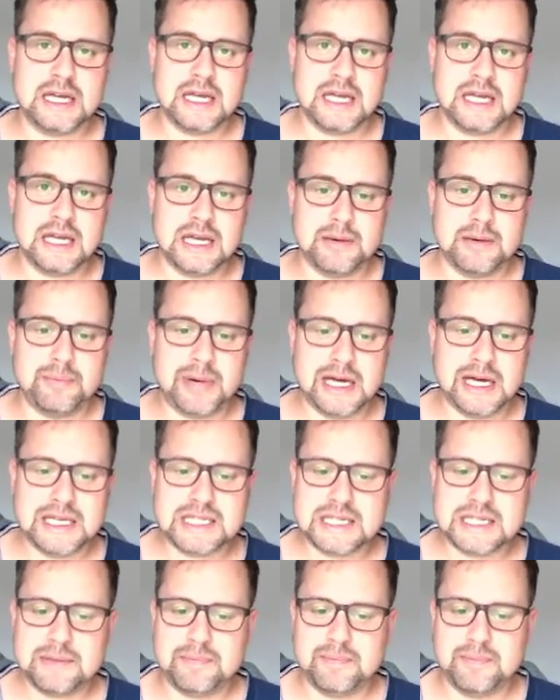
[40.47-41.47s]
But
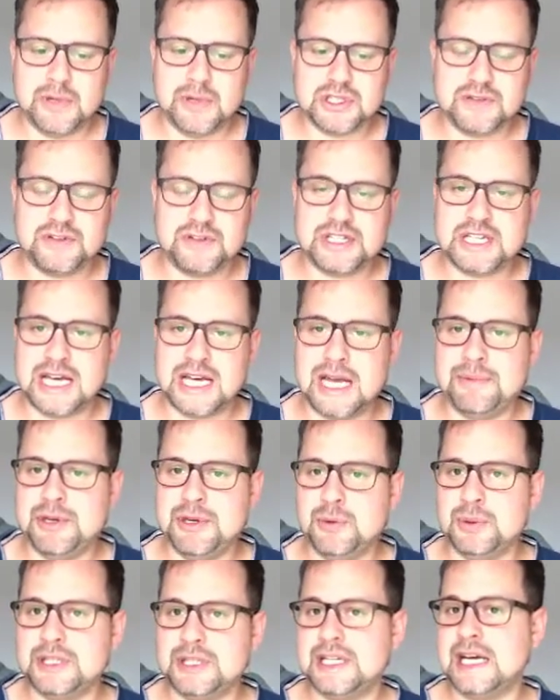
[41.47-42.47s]
most of the time you
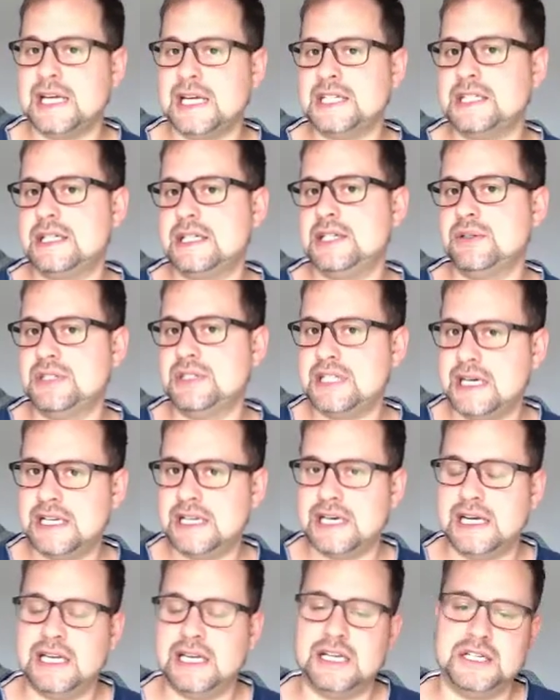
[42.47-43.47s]
will get your data
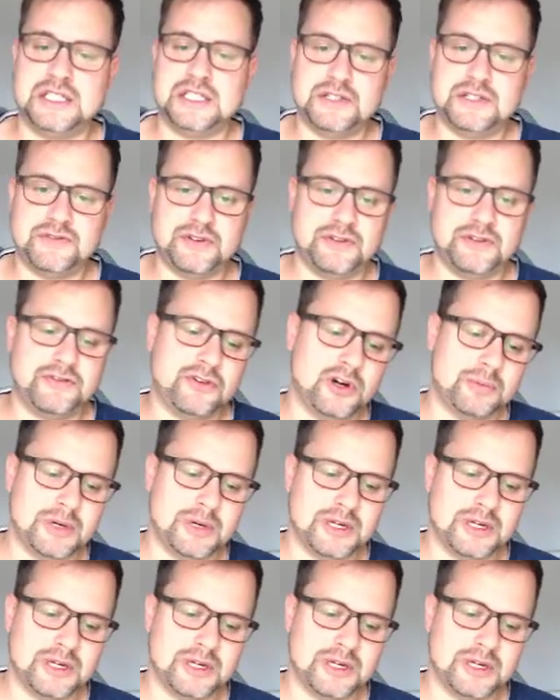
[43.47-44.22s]
in a different format.